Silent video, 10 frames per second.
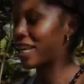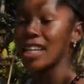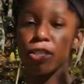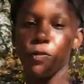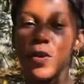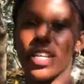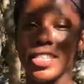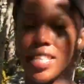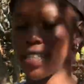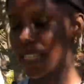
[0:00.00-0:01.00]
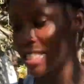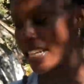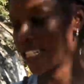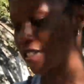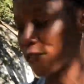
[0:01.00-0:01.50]
things first, this is the
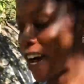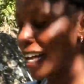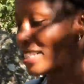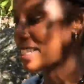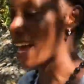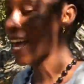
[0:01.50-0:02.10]
chivanze